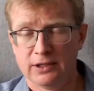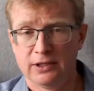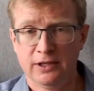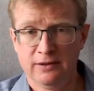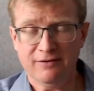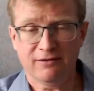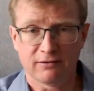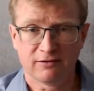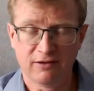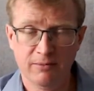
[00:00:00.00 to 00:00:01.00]
in this
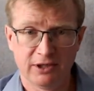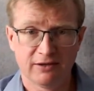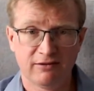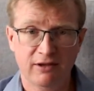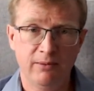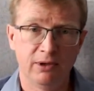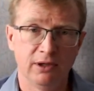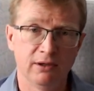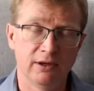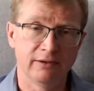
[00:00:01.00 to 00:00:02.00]
simple
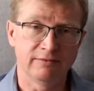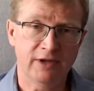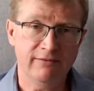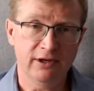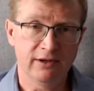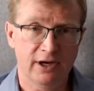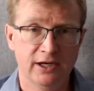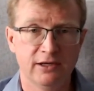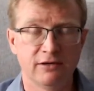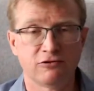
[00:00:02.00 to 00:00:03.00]
example, David and
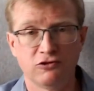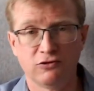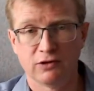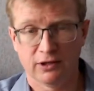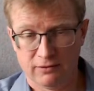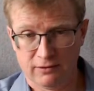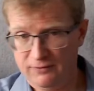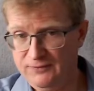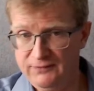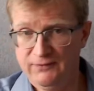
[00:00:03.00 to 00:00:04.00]
I, and the
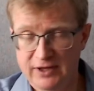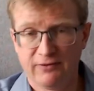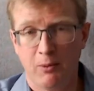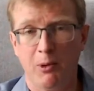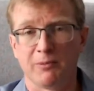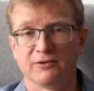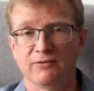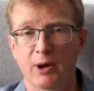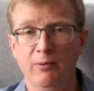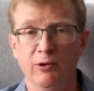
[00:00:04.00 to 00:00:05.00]
fit-for-purpose
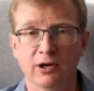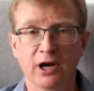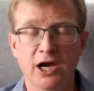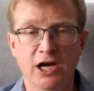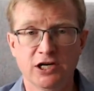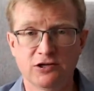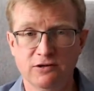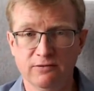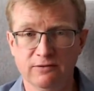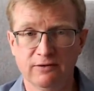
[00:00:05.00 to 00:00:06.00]
framework,
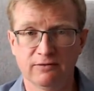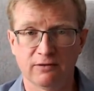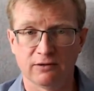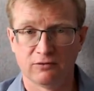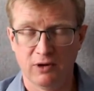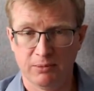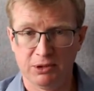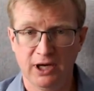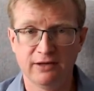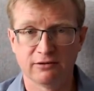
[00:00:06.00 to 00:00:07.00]
chooses to
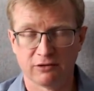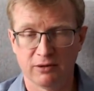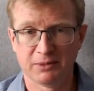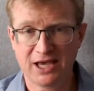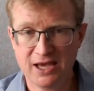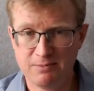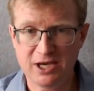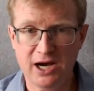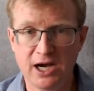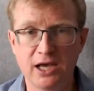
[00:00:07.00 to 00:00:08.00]
apply the term
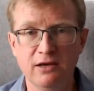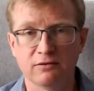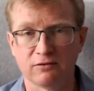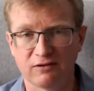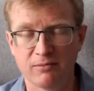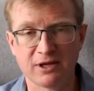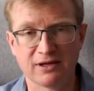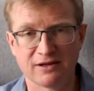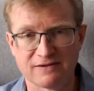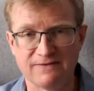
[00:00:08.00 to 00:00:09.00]
KPI to something
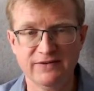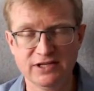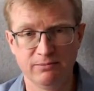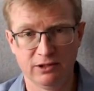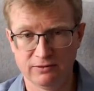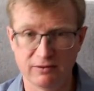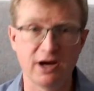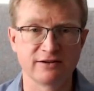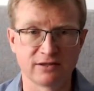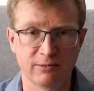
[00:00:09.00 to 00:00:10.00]
that's visible to
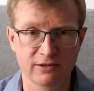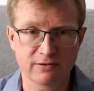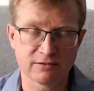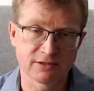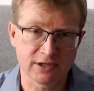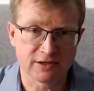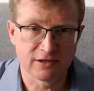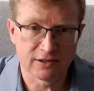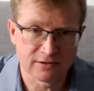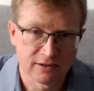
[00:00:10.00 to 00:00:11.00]
customers, such
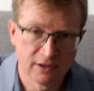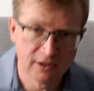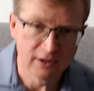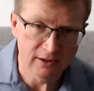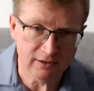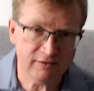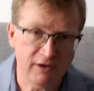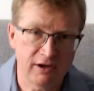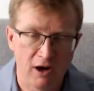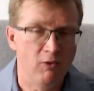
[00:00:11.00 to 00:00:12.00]
as, let's say,
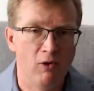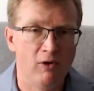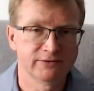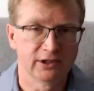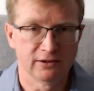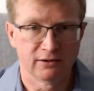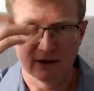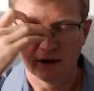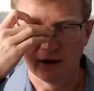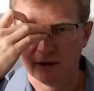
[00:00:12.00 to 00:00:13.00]
how often
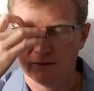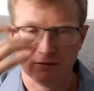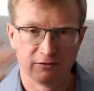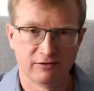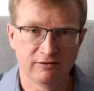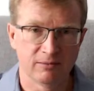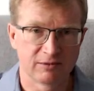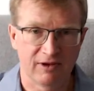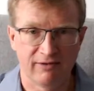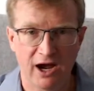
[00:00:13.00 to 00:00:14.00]
do your systems
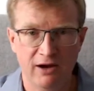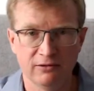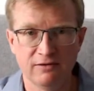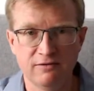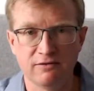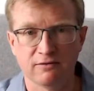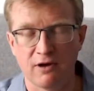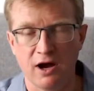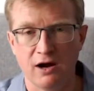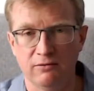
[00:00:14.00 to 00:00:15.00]
have outages?
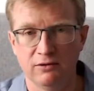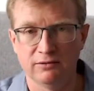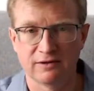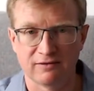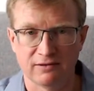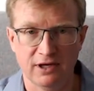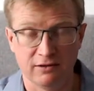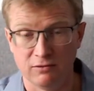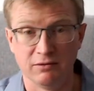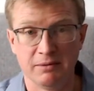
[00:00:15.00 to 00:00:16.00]
How long does it take
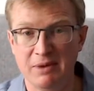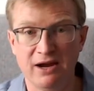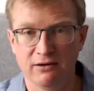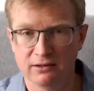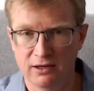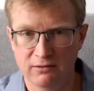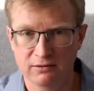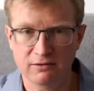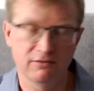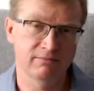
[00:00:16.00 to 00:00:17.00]
to repair an
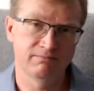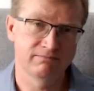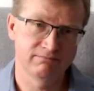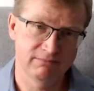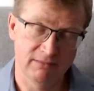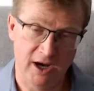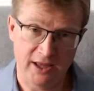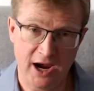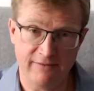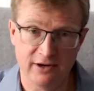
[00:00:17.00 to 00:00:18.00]
outage on
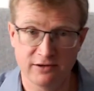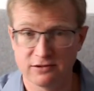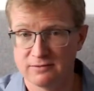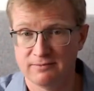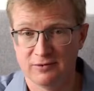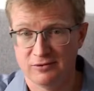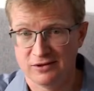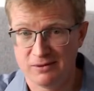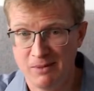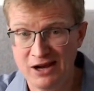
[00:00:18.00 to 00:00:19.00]
average or at
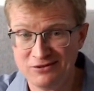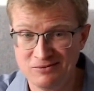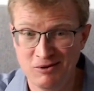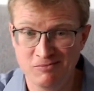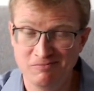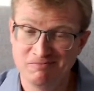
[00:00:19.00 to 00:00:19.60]
the maximum?